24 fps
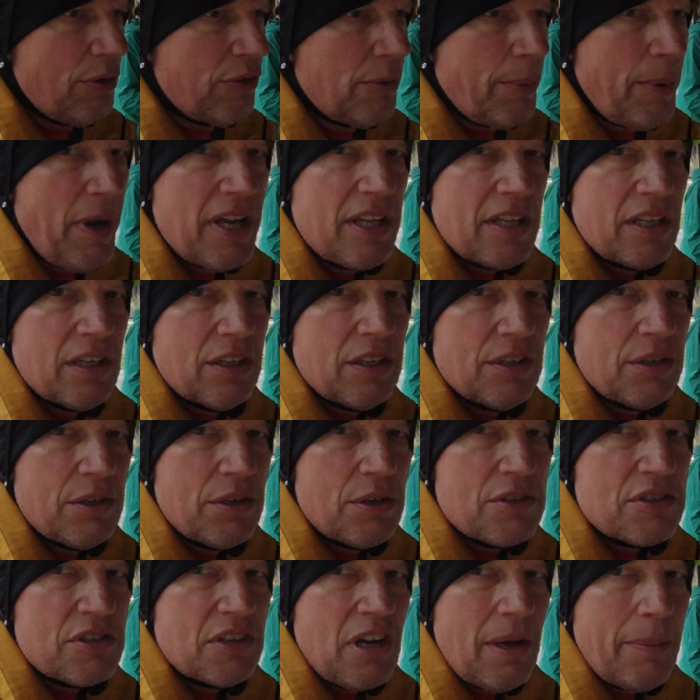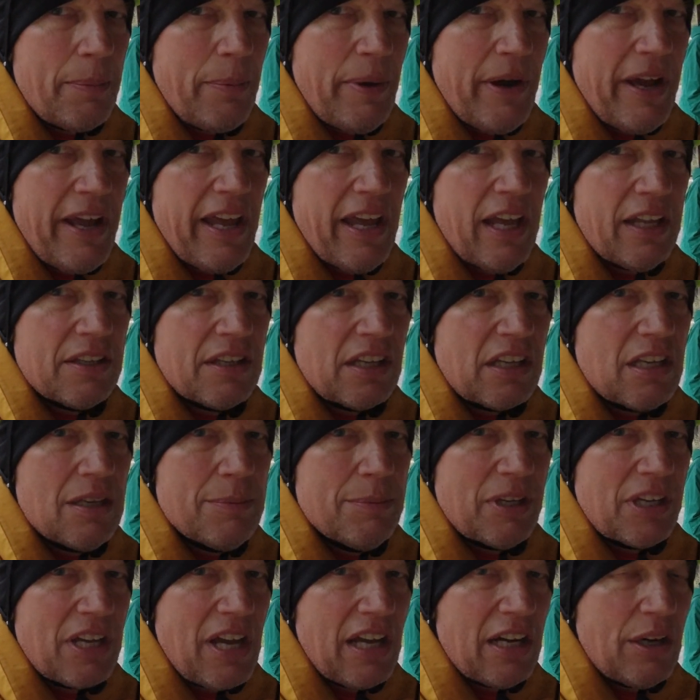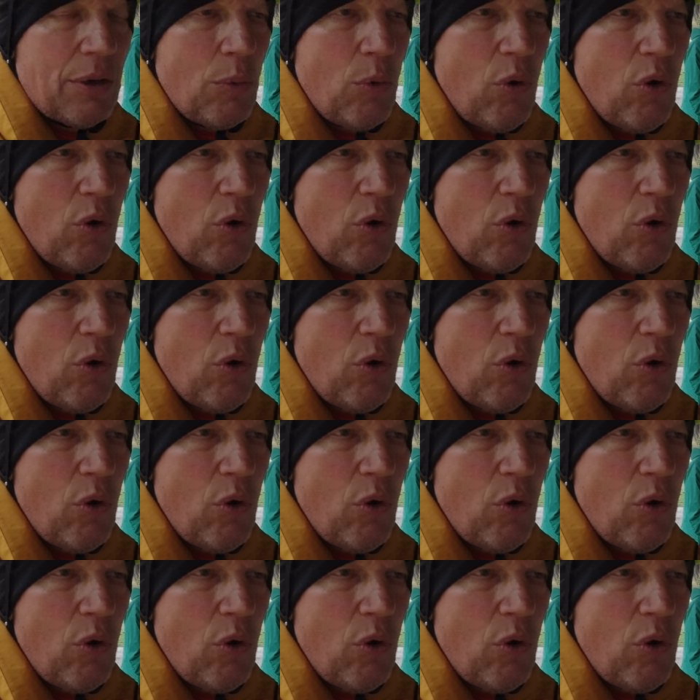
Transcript: over my ears and up my head to keep me kind of